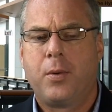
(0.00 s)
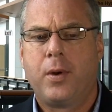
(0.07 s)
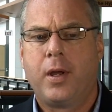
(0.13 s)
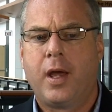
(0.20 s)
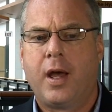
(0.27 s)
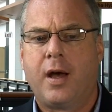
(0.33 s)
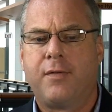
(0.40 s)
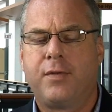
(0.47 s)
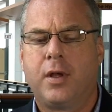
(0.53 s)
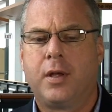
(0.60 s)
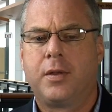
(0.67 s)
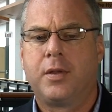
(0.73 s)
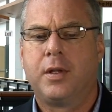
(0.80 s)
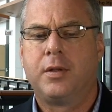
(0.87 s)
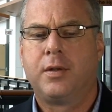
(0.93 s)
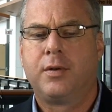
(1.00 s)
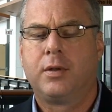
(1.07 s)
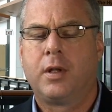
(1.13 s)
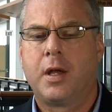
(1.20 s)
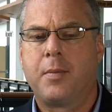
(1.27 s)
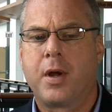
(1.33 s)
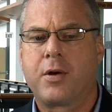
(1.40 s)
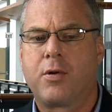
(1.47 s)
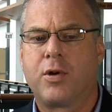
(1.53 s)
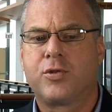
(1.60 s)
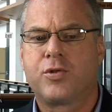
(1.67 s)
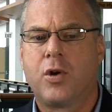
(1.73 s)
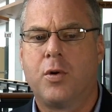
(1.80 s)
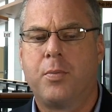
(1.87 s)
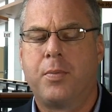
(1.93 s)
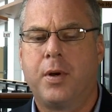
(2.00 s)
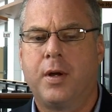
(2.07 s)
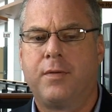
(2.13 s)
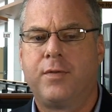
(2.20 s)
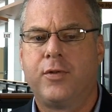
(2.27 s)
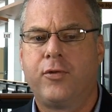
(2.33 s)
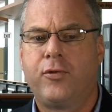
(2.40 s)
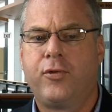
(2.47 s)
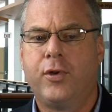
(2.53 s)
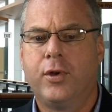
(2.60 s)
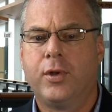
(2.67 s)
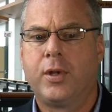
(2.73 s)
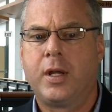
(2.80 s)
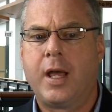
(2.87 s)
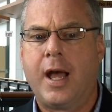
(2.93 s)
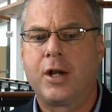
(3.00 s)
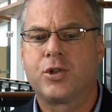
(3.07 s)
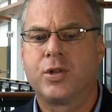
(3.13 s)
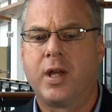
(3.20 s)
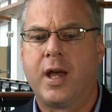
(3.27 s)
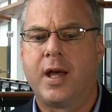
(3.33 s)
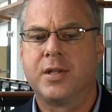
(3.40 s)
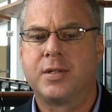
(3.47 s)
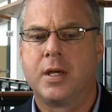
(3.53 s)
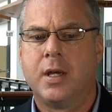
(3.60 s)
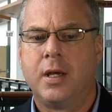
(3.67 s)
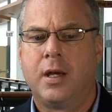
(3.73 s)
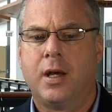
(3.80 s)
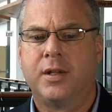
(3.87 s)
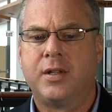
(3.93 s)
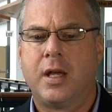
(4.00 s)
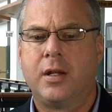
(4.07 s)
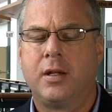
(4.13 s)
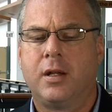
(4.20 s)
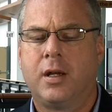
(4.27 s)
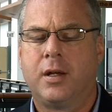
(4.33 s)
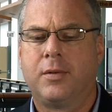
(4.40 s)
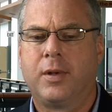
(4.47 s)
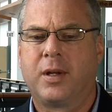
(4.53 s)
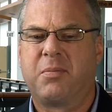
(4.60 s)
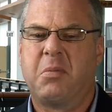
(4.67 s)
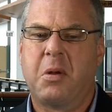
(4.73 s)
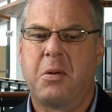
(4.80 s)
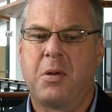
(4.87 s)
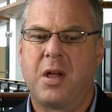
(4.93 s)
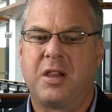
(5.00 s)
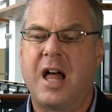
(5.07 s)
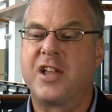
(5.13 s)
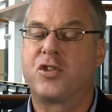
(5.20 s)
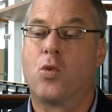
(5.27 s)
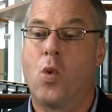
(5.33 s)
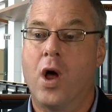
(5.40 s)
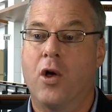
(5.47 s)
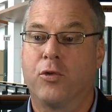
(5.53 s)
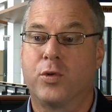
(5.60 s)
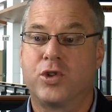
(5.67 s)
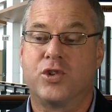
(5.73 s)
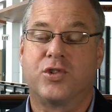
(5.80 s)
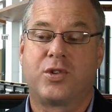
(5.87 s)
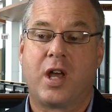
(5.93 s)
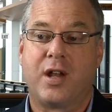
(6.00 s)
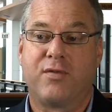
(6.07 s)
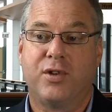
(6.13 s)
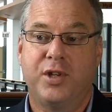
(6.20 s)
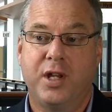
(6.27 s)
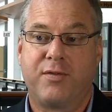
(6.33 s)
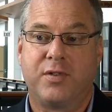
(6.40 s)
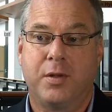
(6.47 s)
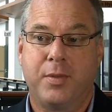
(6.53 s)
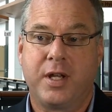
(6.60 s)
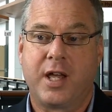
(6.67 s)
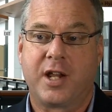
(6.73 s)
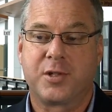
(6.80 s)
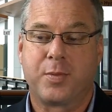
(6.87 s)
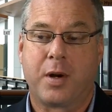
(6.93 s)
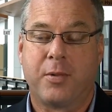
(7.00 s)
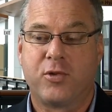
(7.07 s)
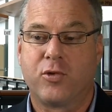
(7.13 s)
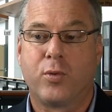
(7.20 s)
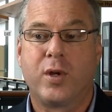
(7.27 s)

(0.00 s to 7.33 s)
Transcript: We have the, the, the light microscope uh, facility actually has uh, 10, uh, like uh, lots of wells, which is kind of unique from the BCAT experiment.